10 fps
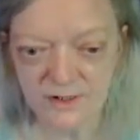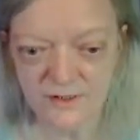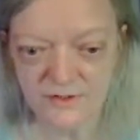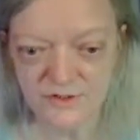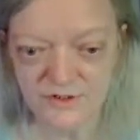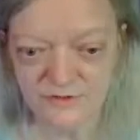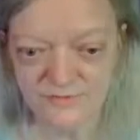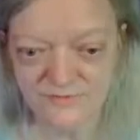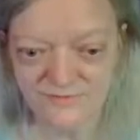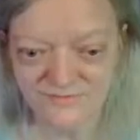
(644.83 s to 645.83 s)
much.
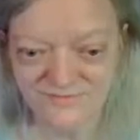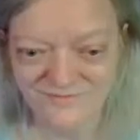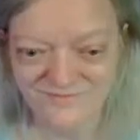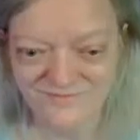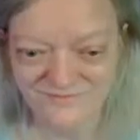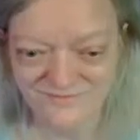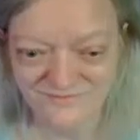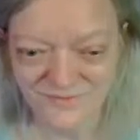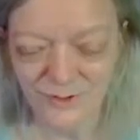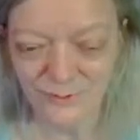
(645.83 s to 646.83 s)

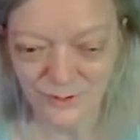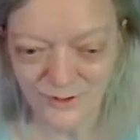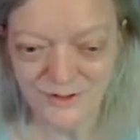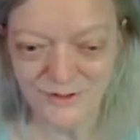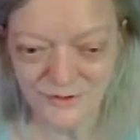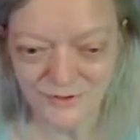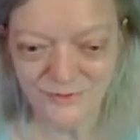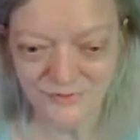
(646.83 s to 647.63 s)
I really do.